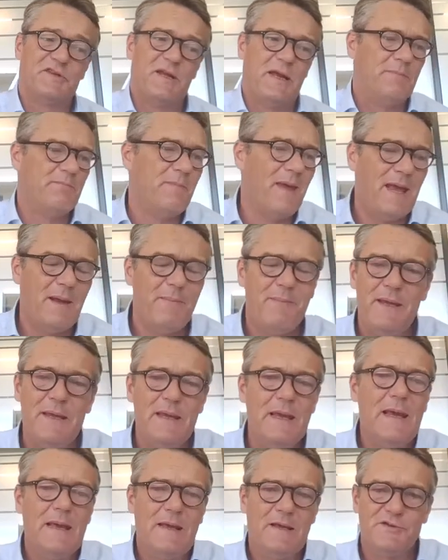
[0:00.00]
and
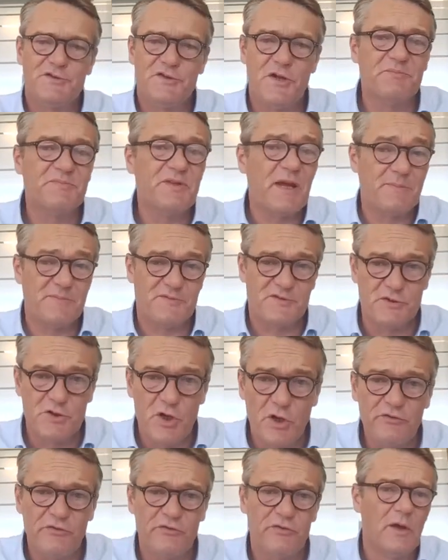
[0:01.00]
maybe sometimes
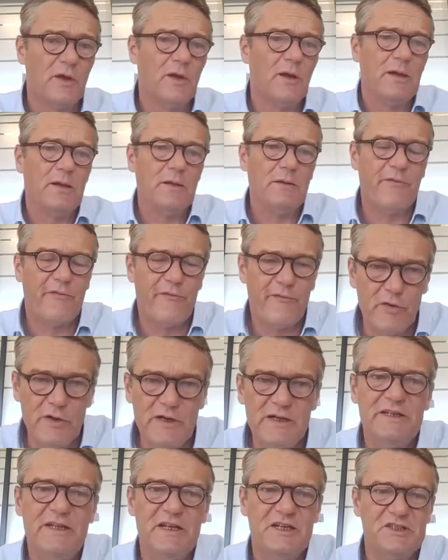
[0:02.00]
not
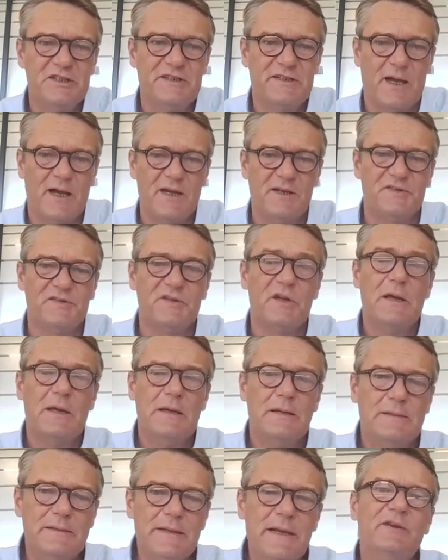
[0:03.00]
fully digitized
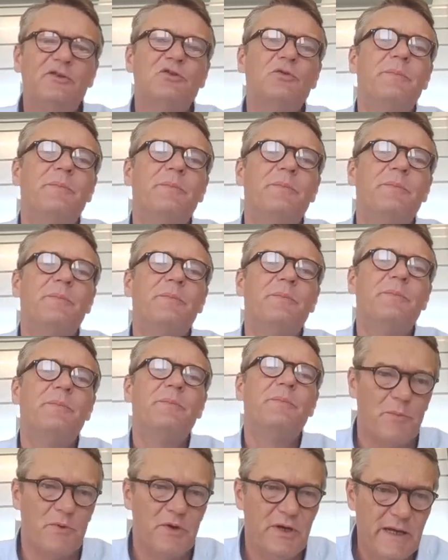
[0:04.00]
need to be able to
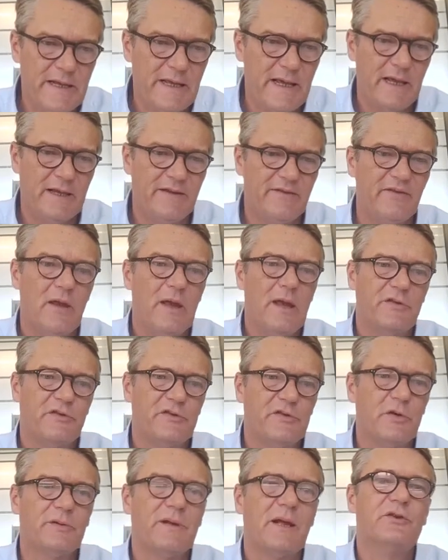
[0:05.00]
communicate
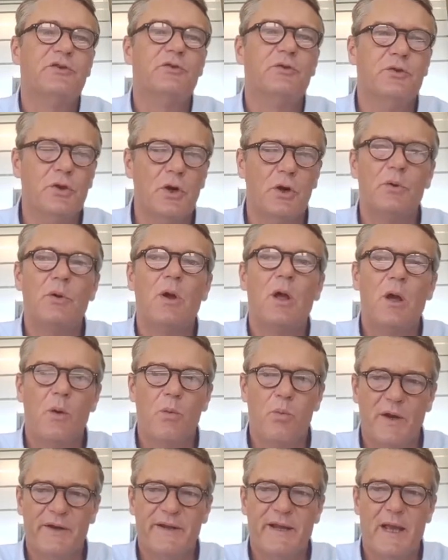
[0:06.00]
so that you know
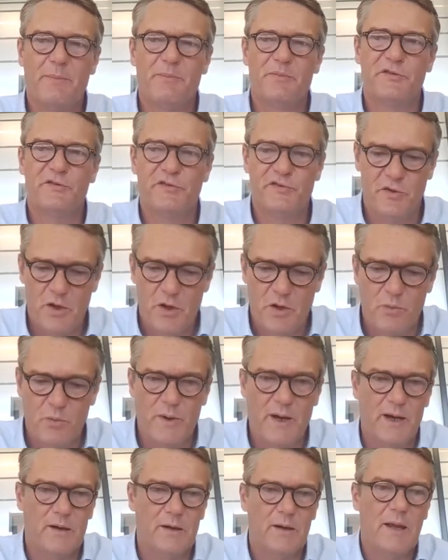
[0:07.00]
what happens
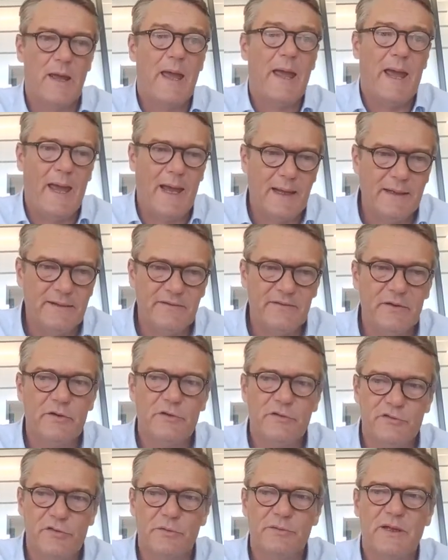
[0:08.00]
where, and
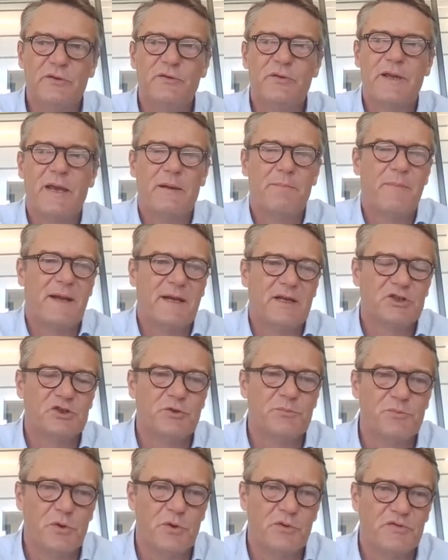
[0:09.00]
so that you can manage the
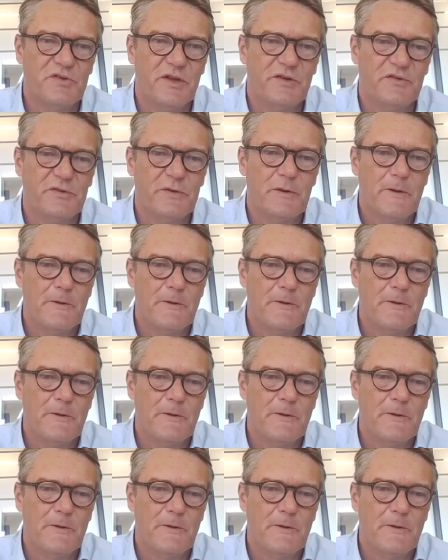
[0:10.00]
process.